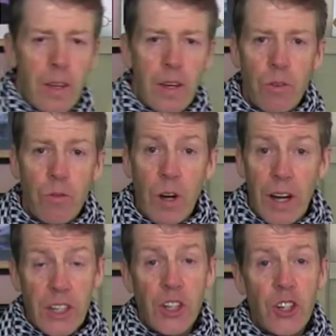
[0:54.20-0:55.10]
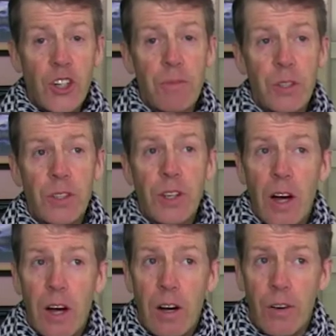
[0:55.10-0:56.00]
relationships.
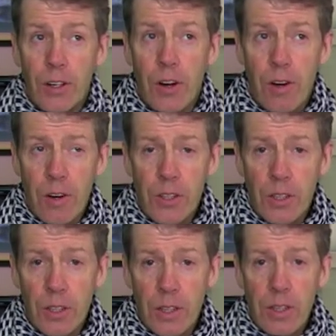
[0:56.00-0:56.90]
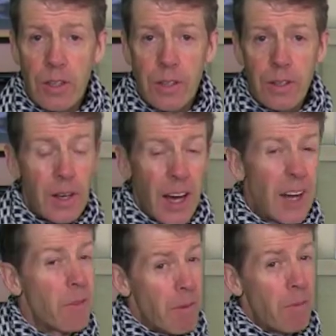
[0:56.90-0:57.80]
Are a currency. And
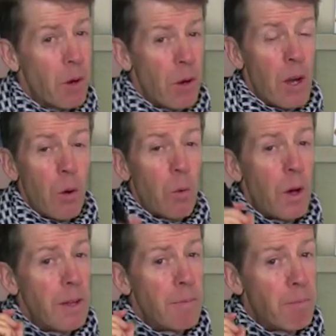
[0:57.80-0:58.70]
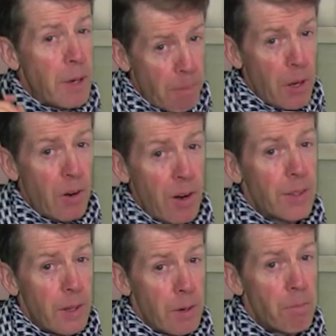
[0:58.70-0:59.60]
remember, when people are at
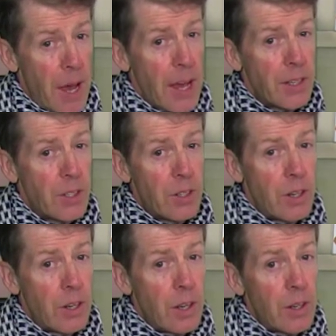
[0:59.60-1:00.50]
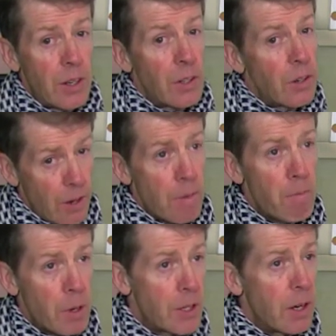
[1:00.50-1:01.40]
their best, your
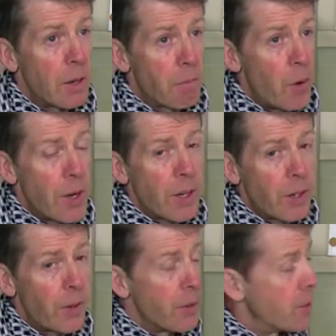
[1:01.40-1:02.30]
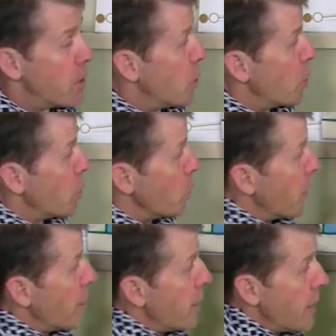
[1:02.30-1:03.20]
numbers look pretty good too.
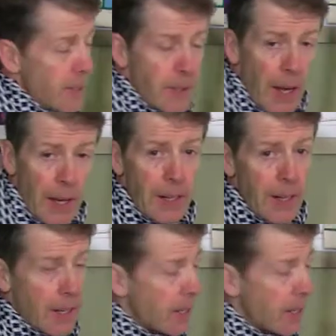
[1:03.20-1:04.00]
Secondly,